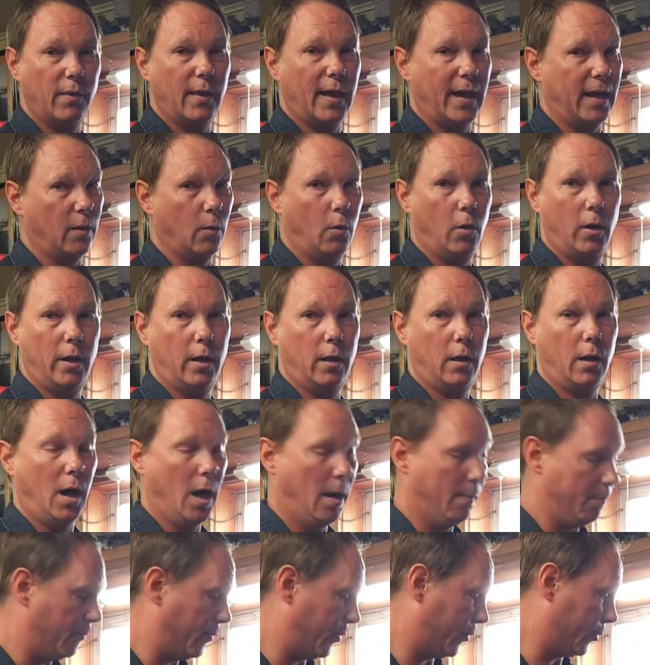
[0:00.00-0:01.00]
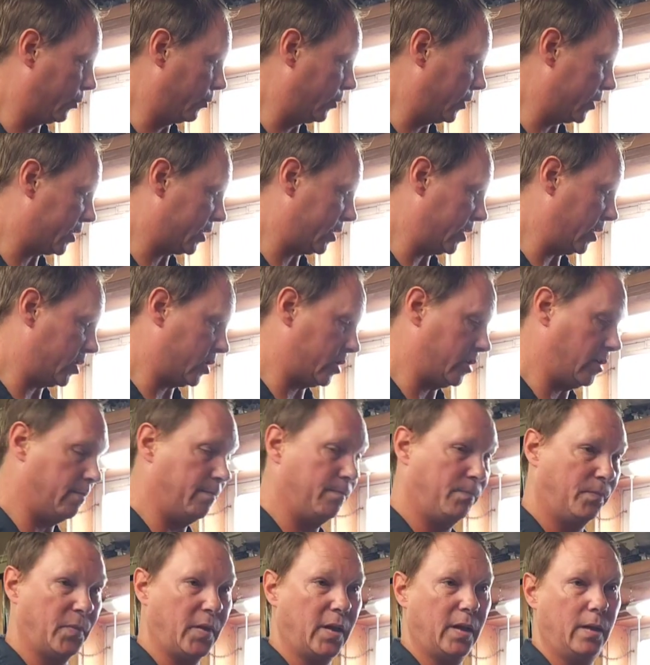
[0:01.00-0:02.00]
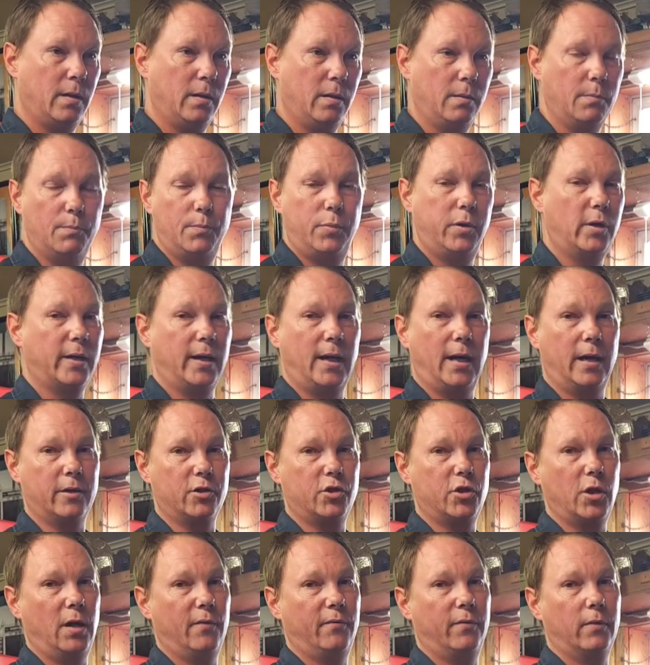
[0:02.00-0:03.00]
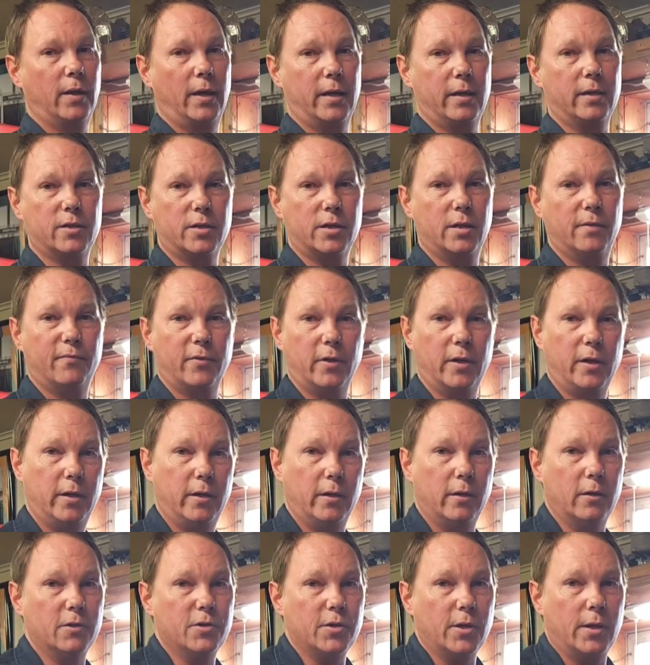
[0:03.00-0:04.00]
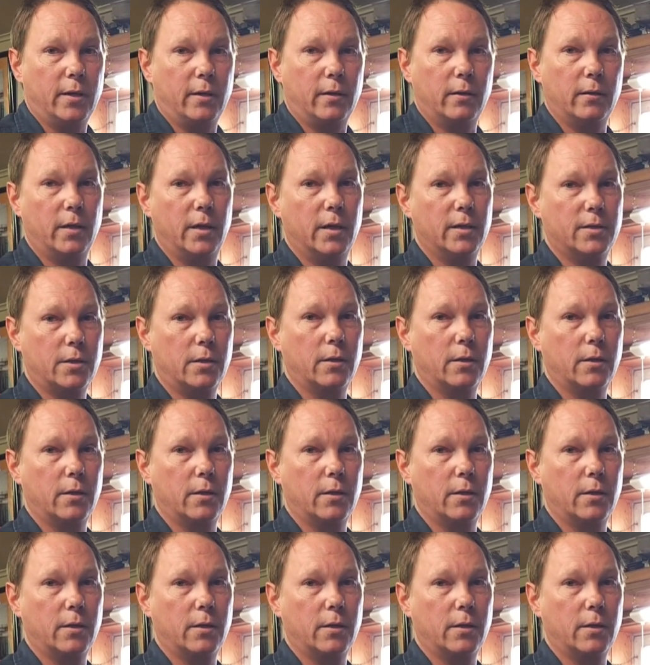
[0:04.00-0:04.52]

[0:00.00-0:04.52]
that oil up through the system, put it on a shelf and let it sit for years, and it's